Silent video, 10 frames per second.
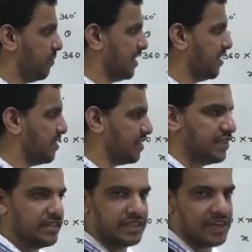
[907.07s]
major
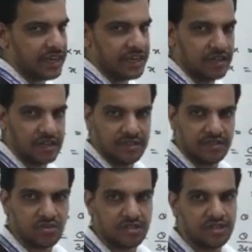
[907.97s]
sector directly.
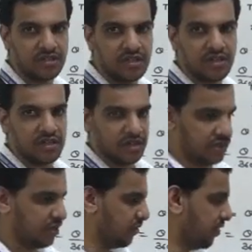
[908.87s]
Okay,
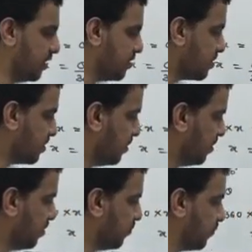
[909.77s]
otherwise
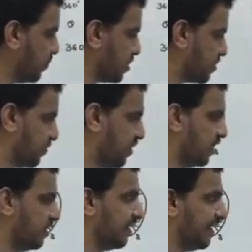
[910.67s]
first
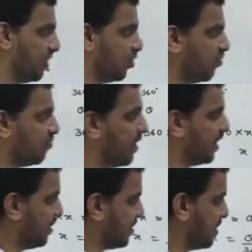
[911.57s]
find area of
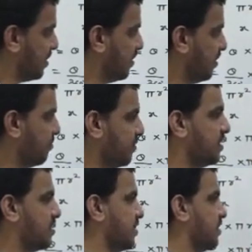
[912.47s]
minor sector,
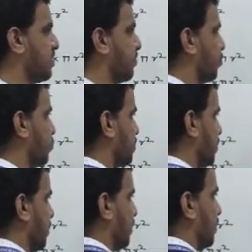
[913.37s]
means here suppose
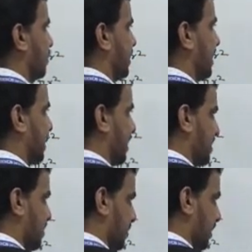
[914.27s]
theta
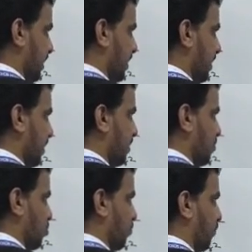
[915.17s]
is 30 degree,
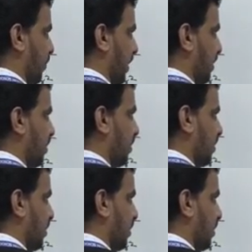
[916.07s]
so find